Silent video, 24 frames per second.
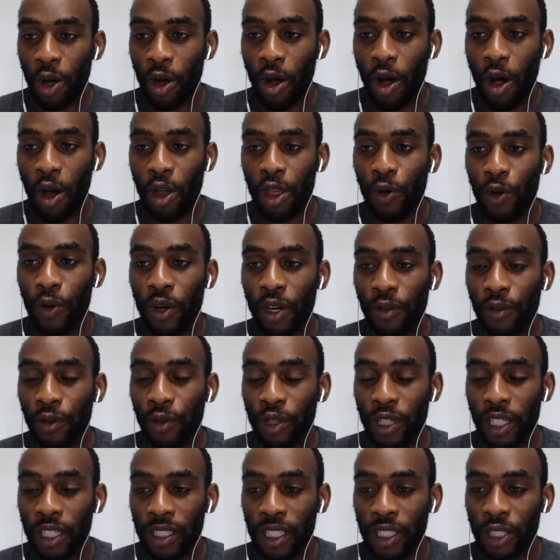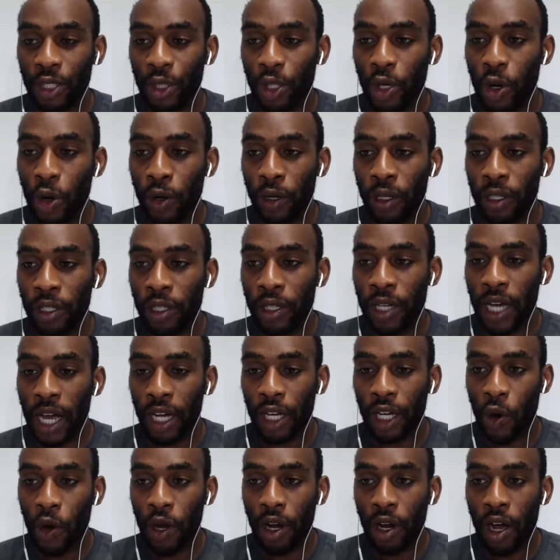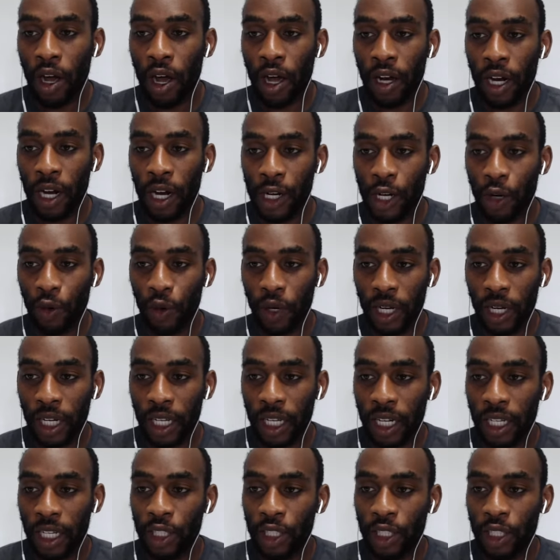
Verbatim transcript: all the wonderful things that you got going on. I know we're going to get